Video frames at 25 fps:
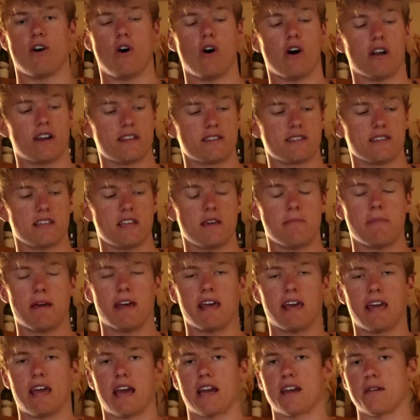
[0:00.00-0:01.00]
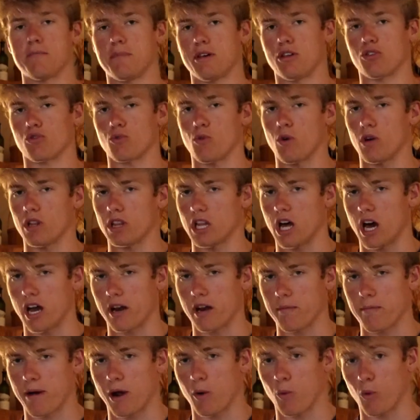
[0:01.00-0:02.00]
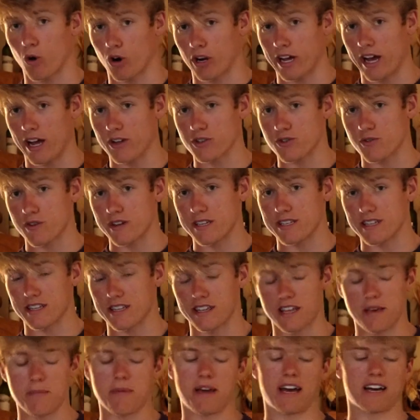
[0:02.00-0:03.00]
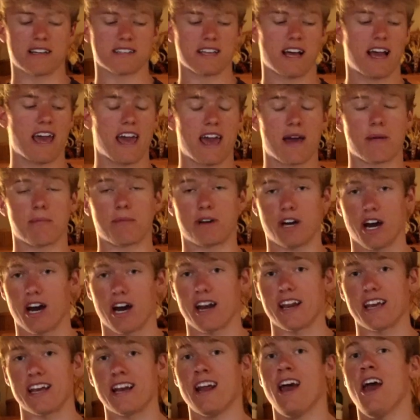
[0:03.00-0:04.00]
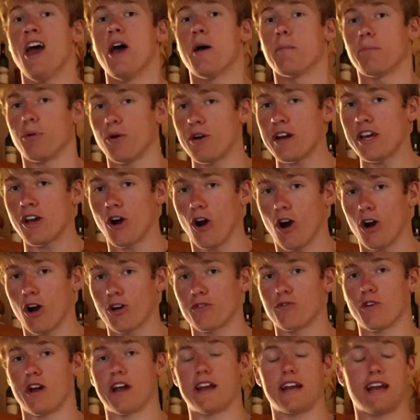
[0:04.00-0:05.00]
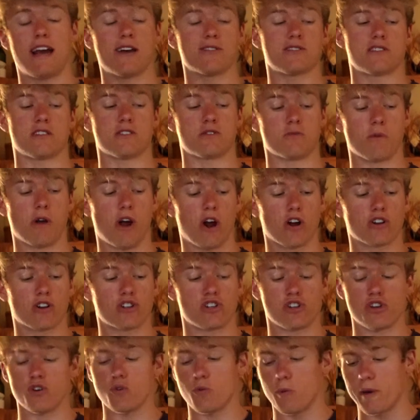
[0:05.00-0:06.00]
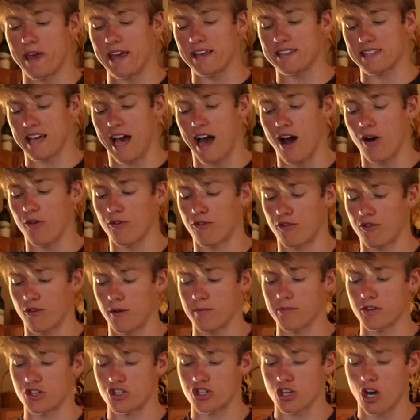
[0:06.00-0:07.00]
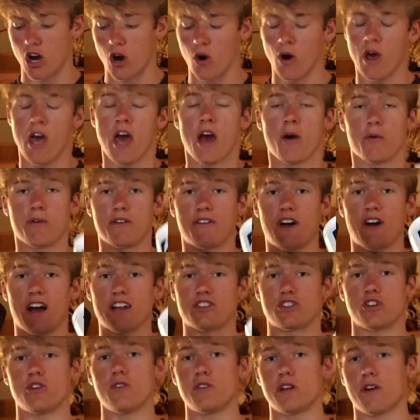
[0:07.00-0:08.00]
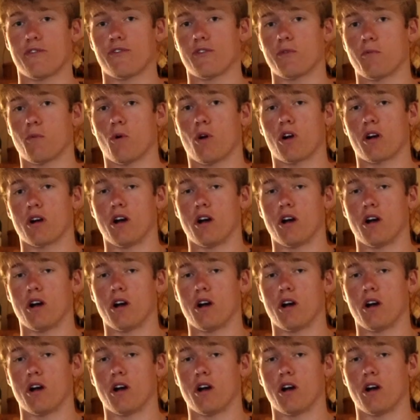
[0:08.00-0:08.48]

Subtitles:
honestly been getting me through a lot of my workouts recently, because I am cutting pretty hard right now since we are 2 weeks out from the show. We've got 2 different